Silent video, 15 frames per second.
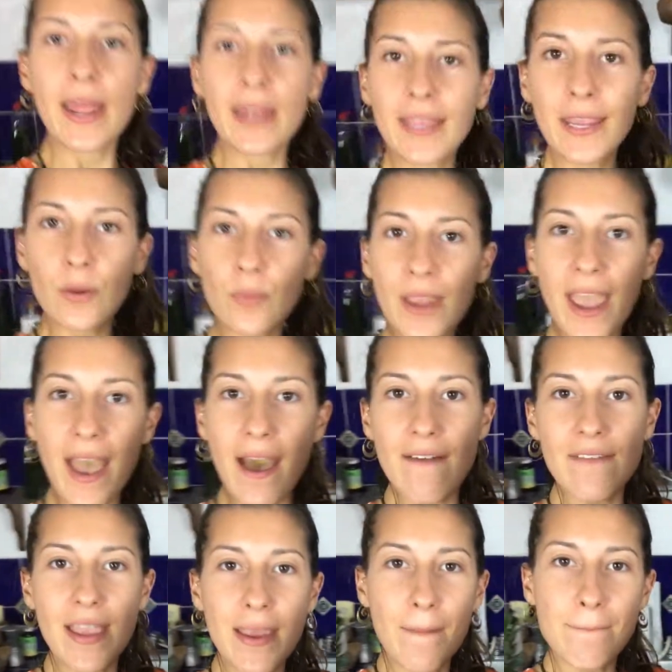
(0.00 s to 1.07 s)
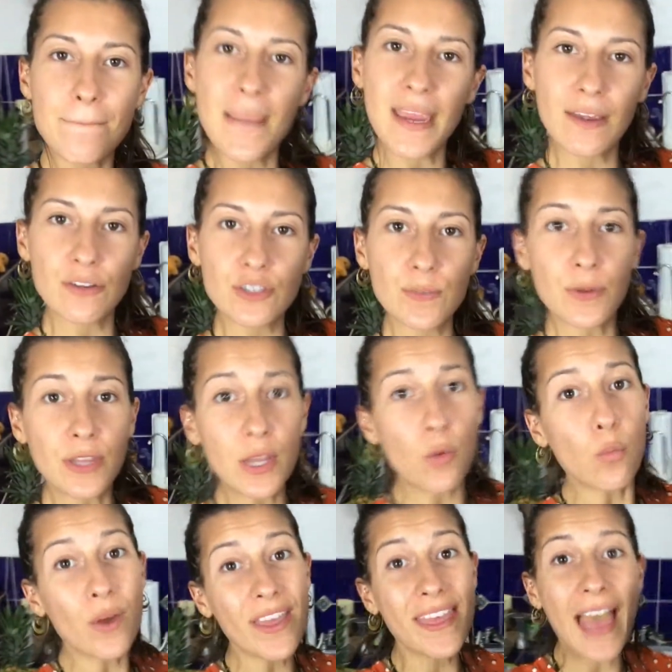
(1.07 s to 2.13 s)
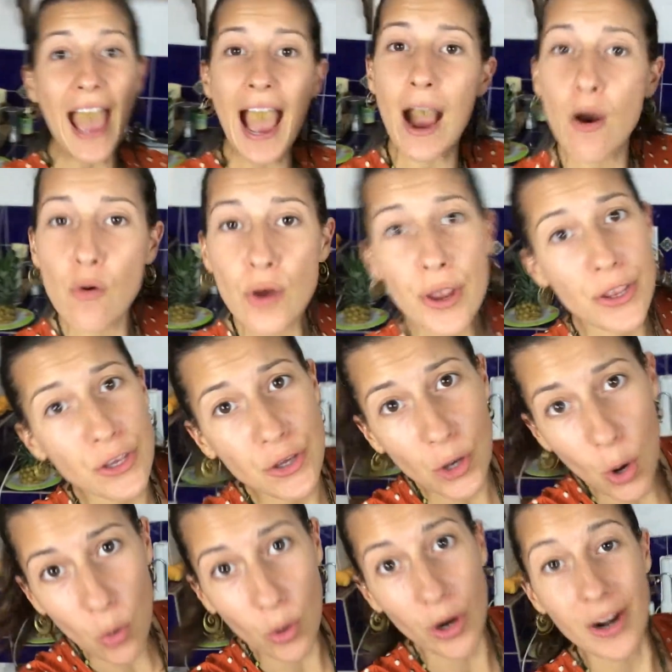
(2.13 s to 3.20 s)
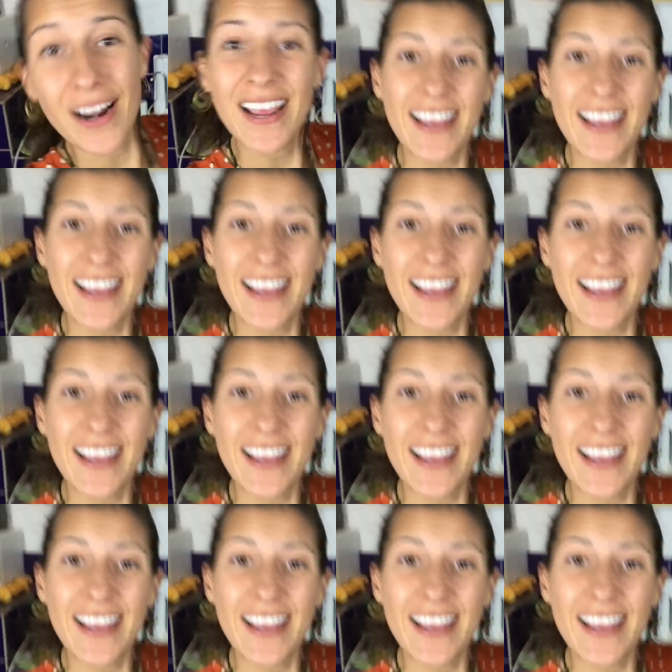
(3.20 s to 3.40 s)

And here we have a mango smoothie without yogurt.